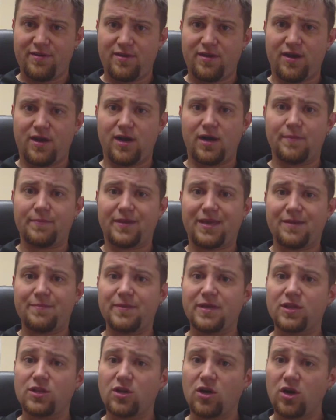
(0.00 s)
can
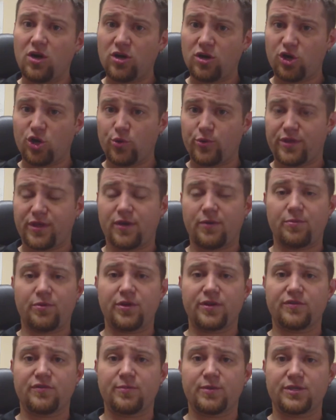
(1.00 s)
be longer without
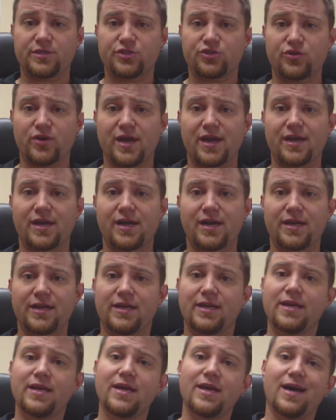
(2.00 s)
putting too much drag on it.